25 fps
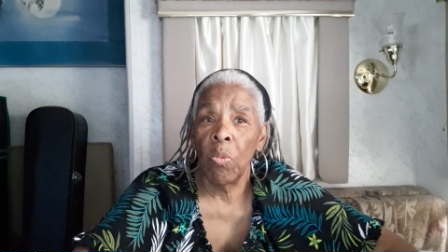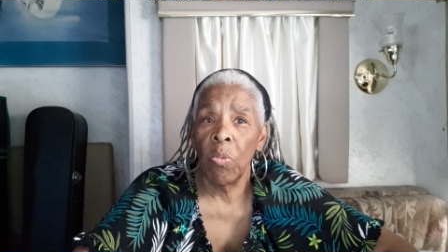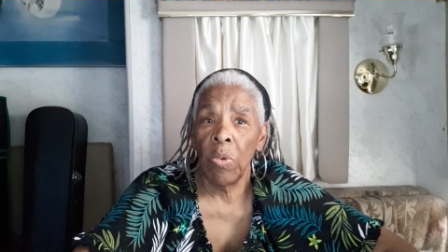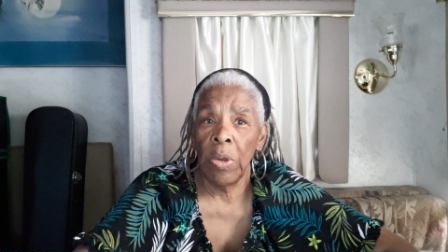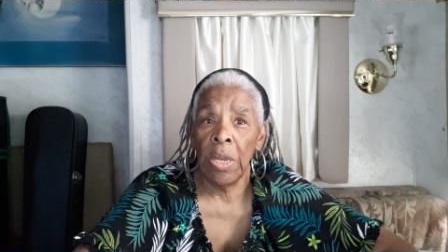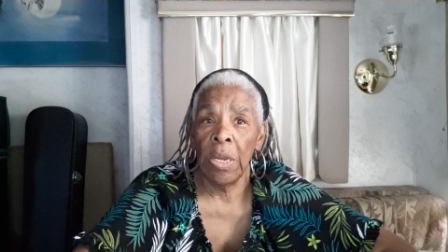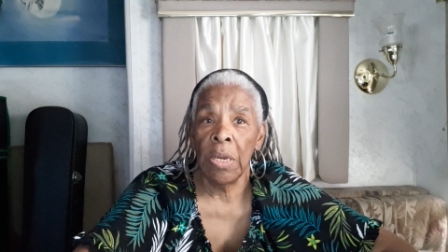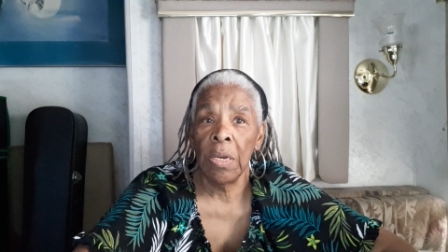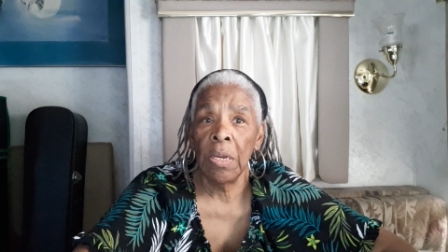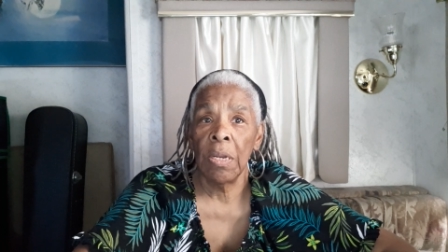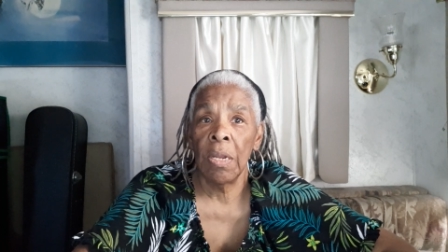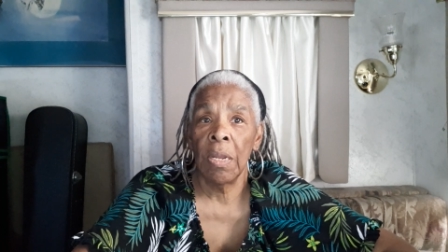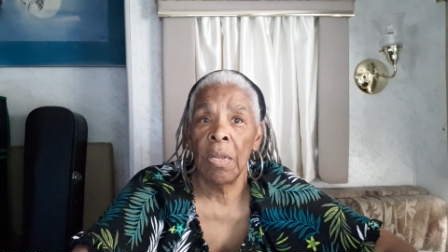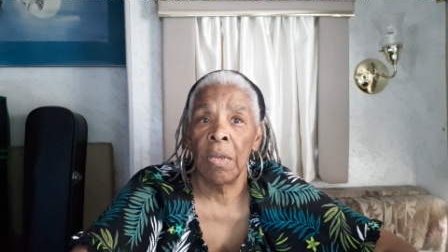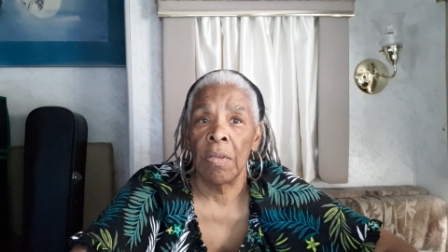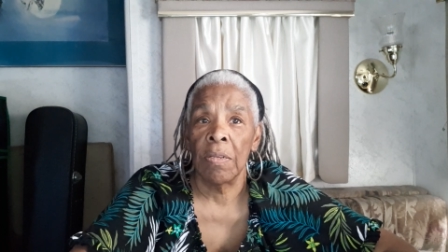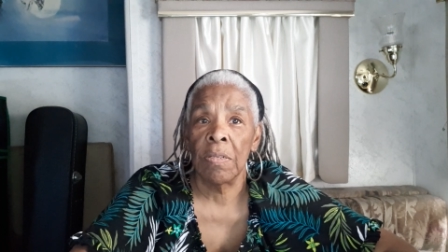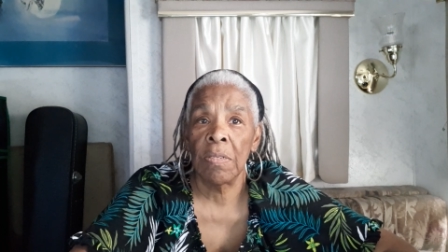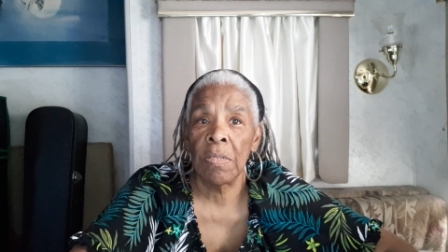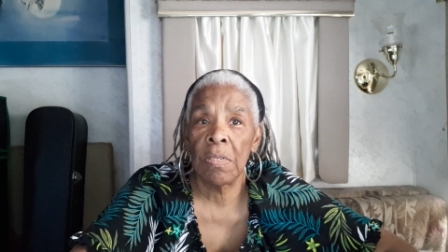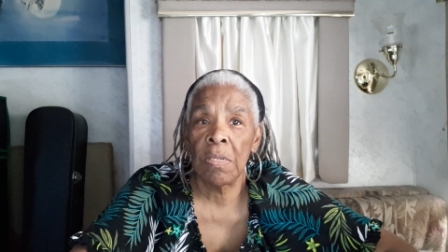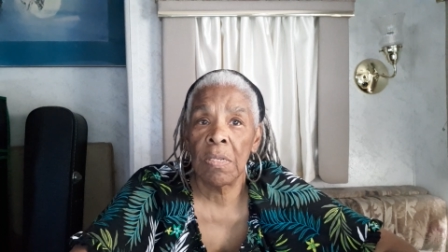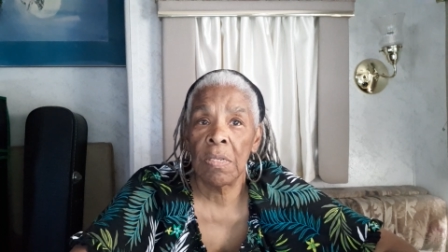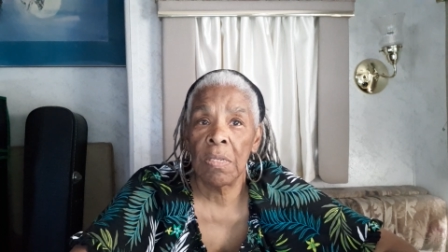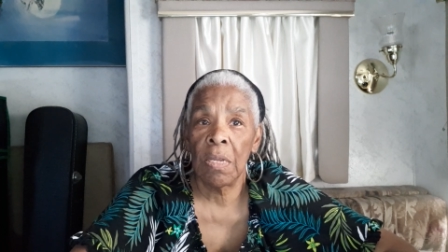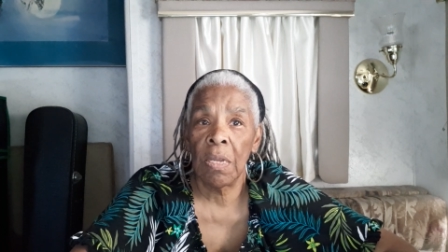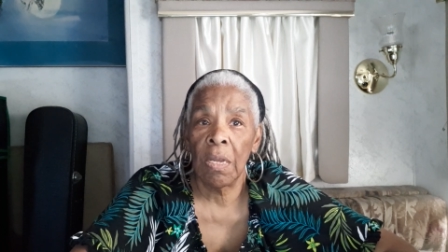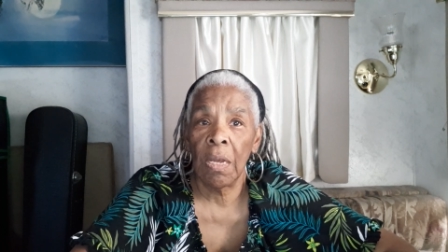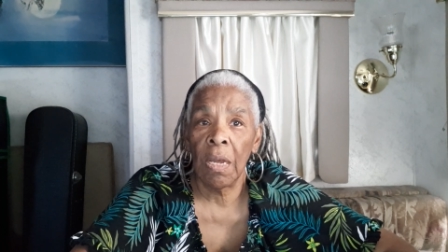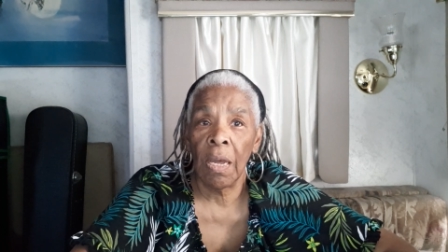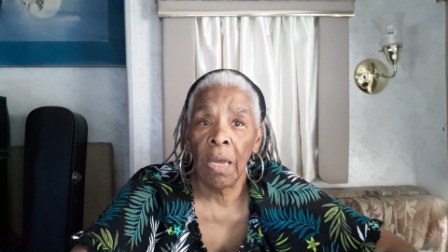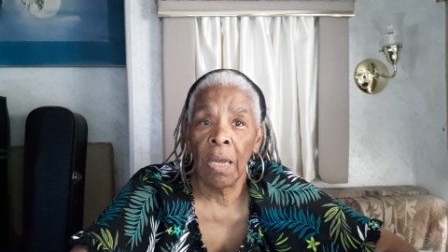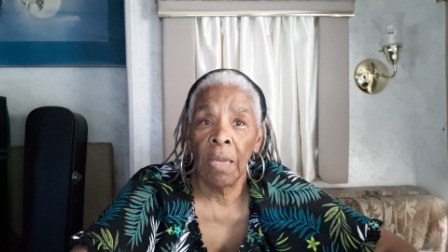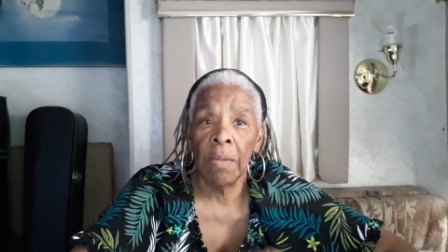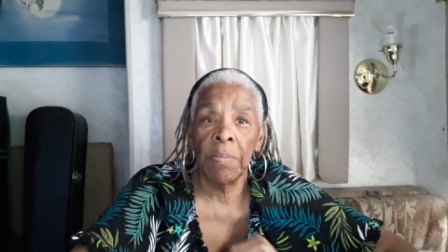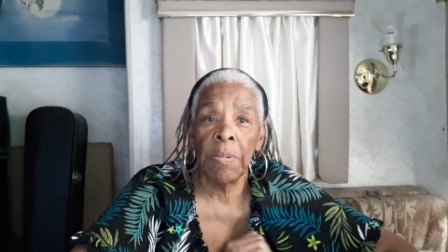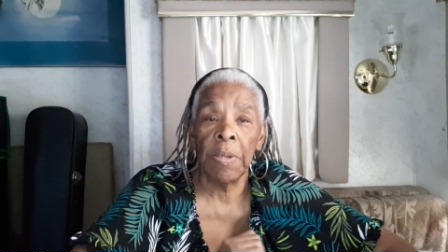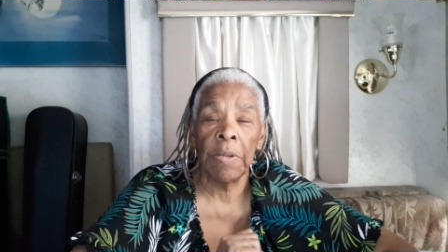weakness,
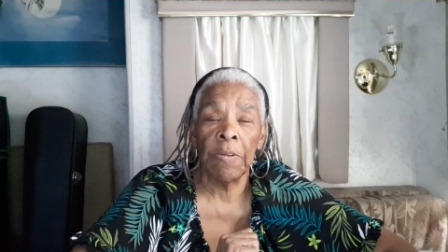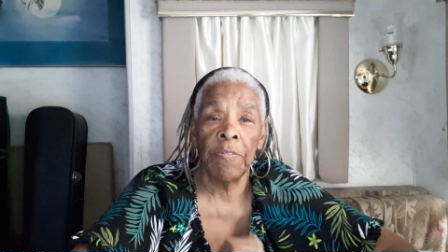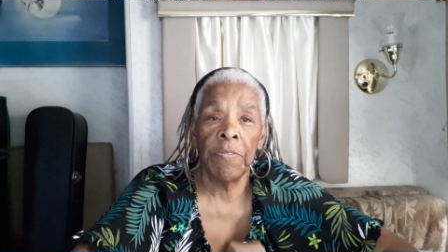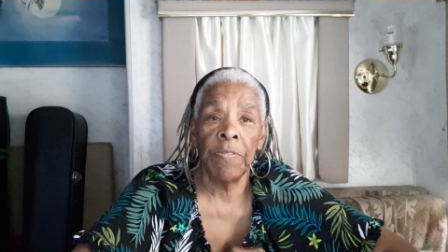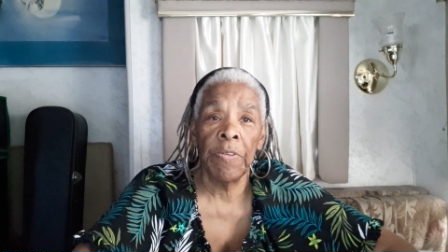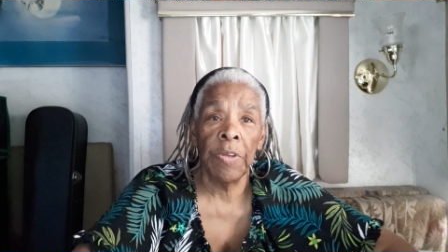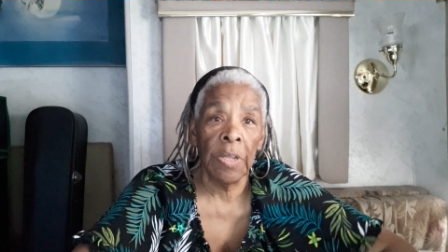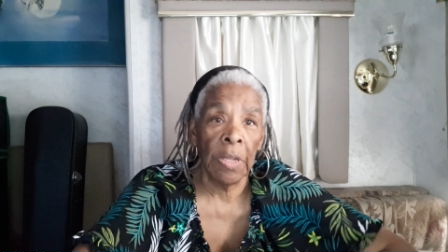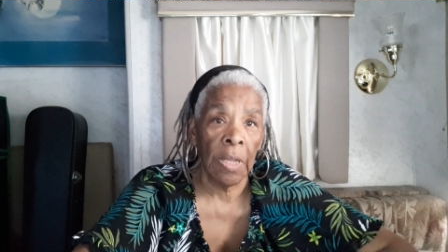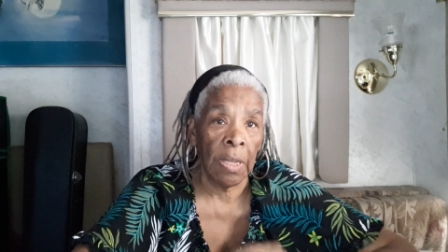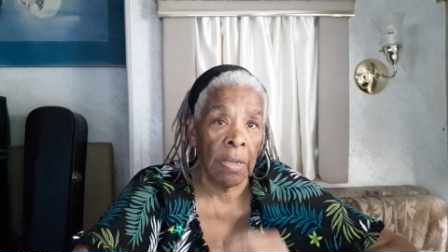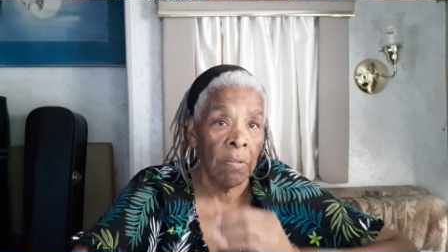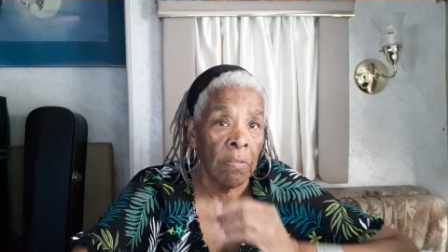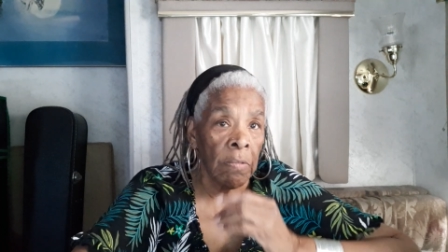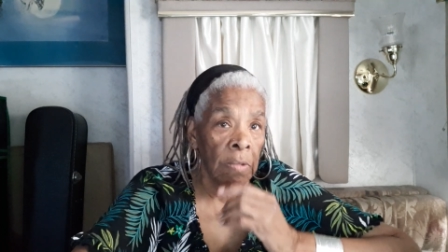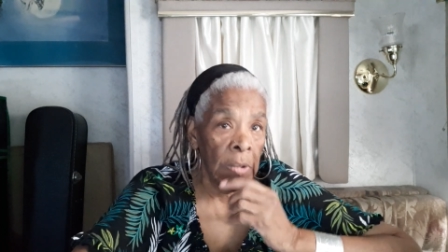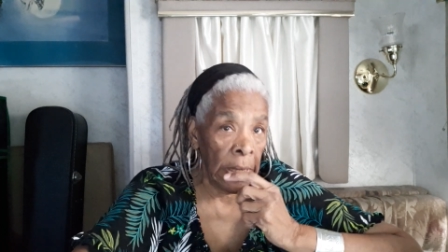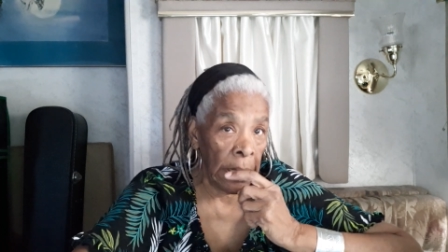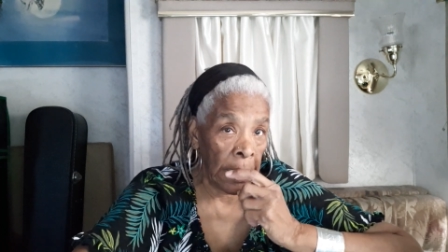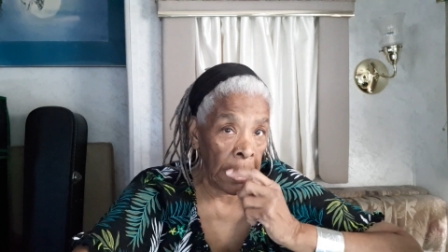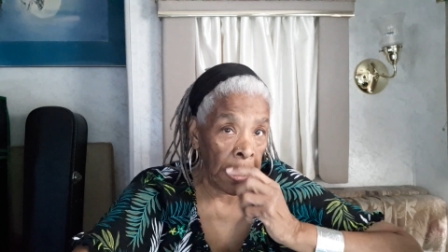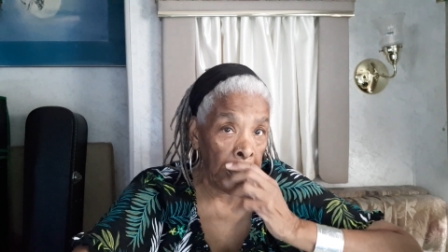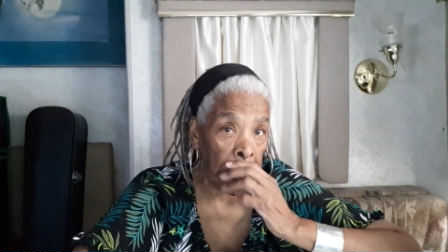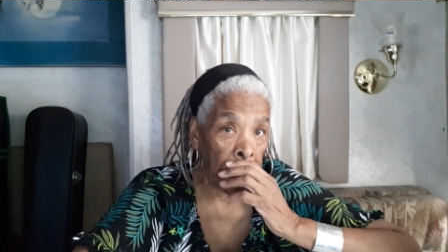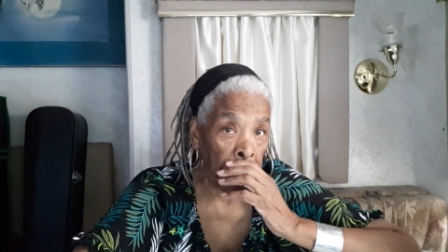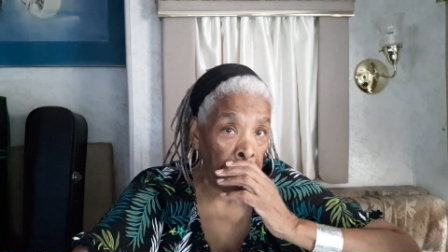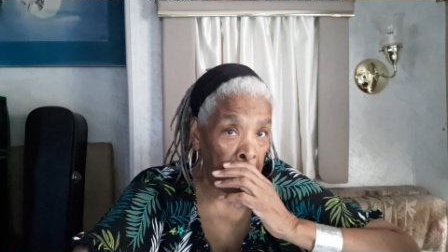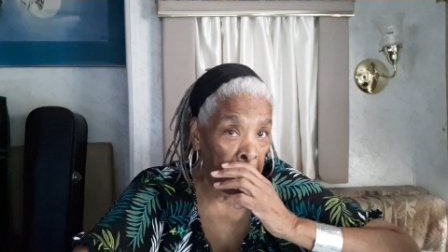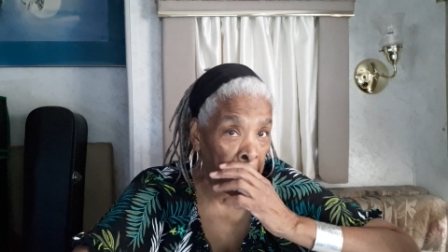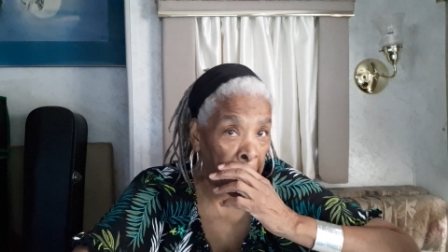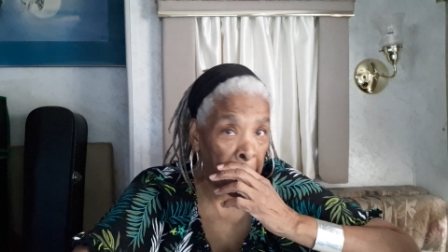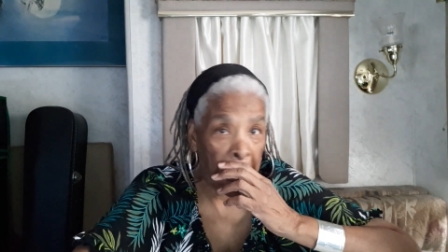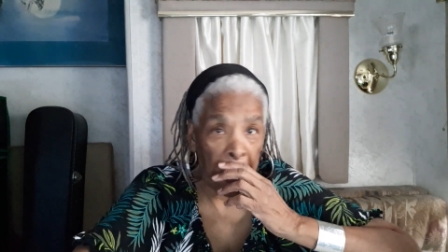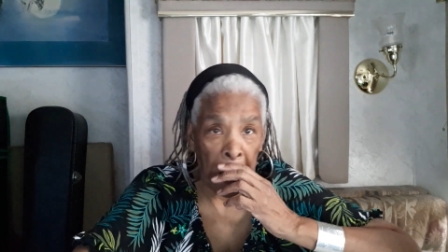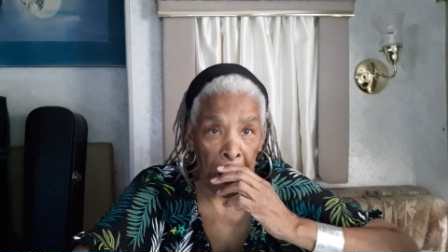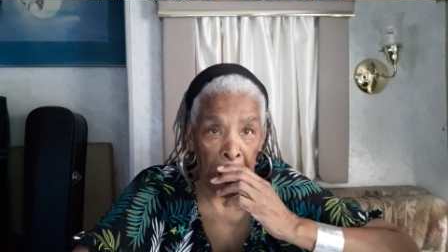I've been feeling really good.